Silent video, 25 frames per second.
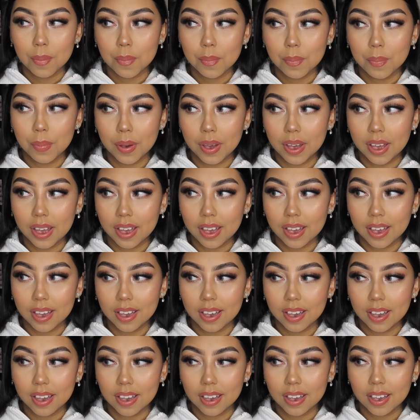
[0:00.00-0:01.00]
but
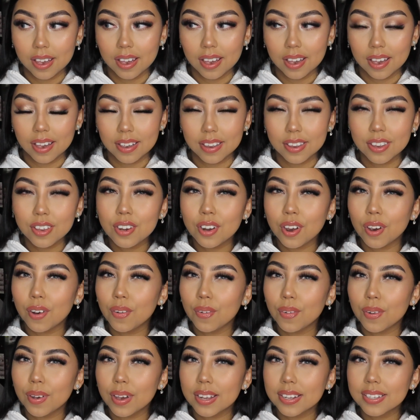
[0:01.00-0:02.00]
you
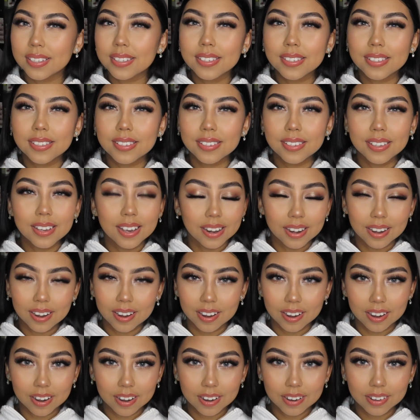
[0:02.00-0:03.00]
know, it's gonna
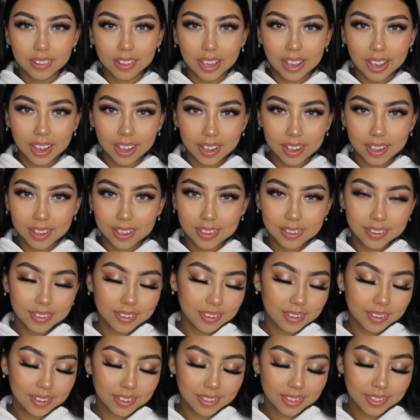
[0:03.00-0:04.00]
hurt.
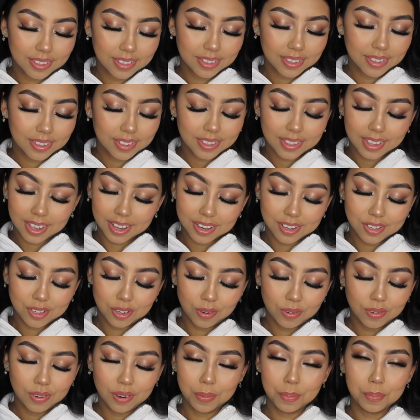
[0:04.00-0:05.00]
Like
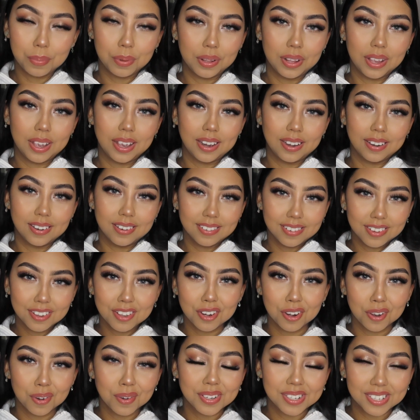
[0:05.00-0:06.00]
don't complain, you
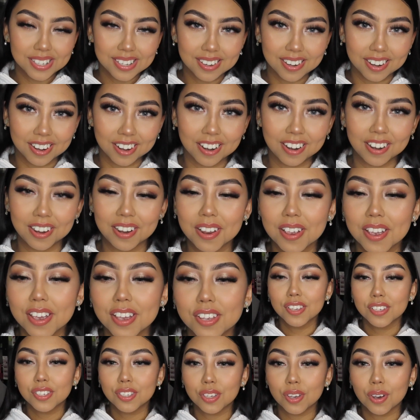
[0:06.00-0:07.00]
know, it's gonna hurt.
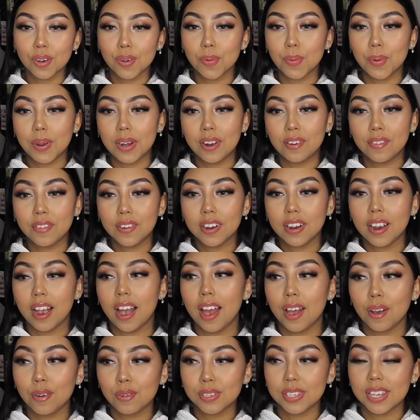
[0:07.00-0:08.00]
So whenever
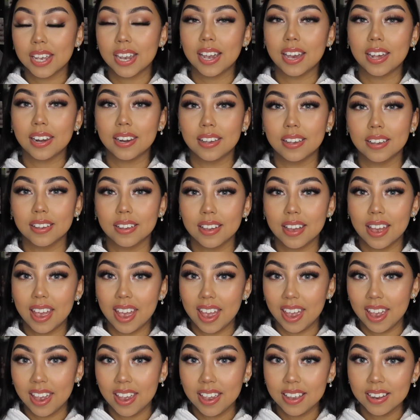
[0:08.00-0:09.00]
I was like at a
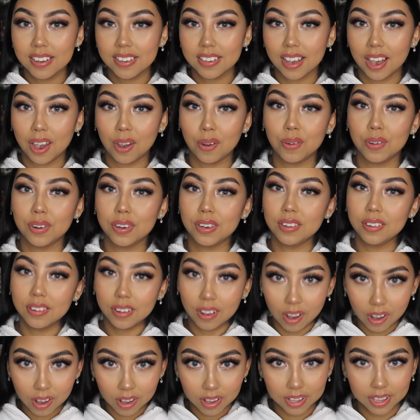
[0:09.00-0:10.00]
8, I would
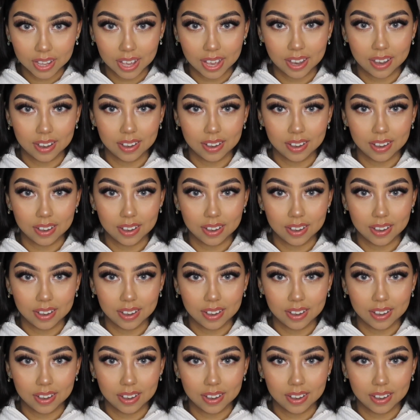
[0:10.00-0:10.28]
call it like